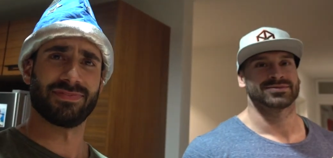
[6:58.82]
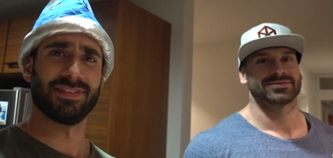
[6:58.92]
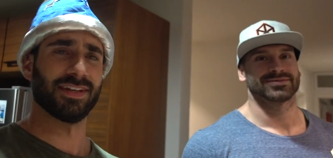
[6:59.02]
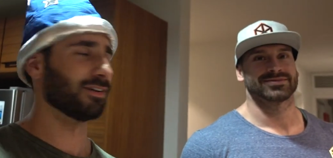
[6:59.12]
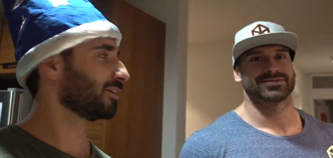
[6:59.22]

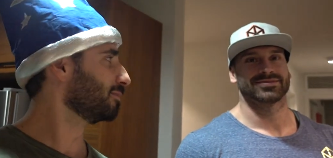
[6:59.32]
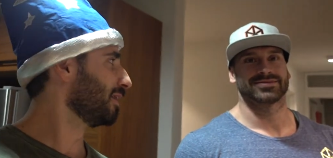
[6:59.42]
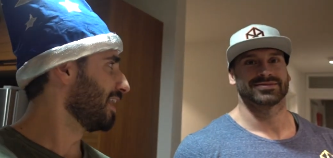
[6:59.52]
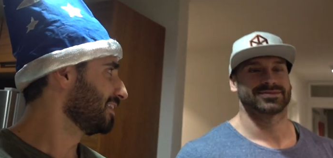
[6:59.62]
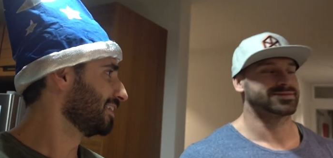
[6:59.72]
Speaker 1: you know,
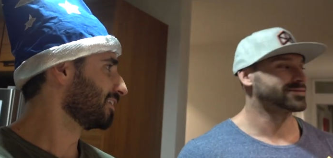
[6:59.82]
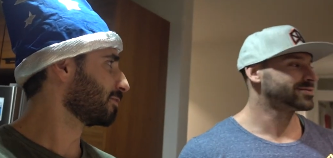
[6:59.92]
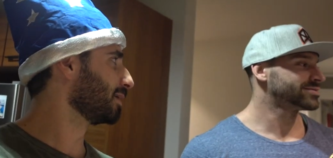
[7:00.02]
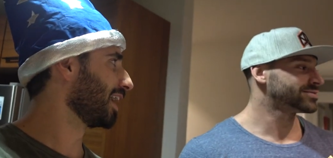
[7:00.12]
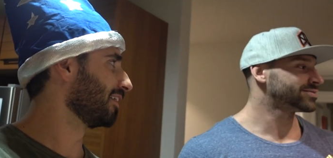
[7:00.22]
could anything
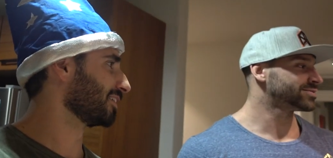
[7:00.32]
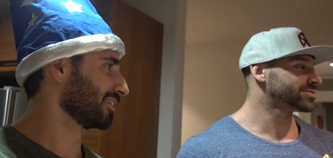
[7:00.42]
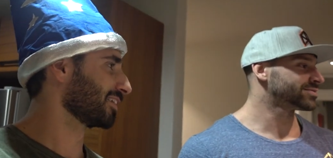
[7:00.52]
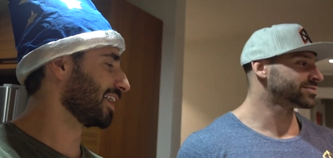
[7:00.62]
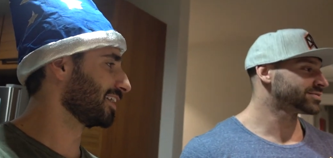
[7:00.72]
could have been on
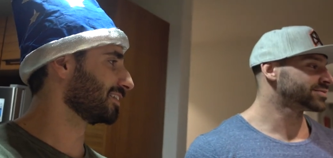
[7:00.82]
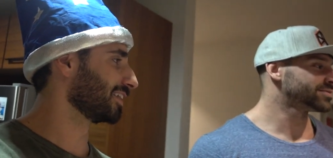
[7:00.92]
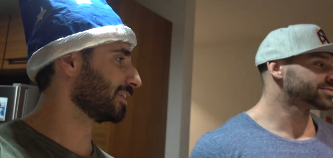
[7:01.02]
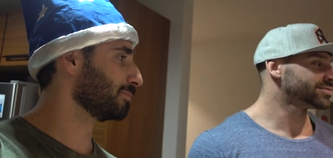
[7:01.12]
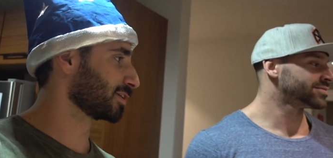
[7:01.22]
it. Literally
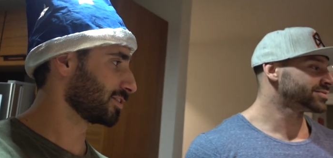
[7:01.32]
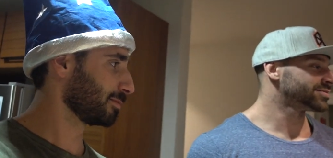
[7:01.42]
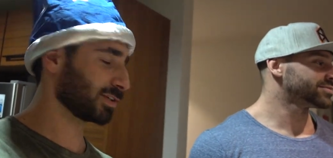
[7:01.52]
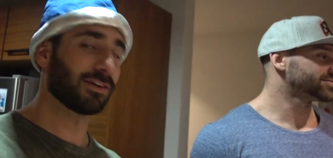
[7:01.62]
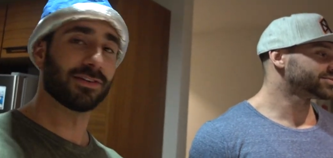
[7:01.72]
anything. He picks it up. He's like,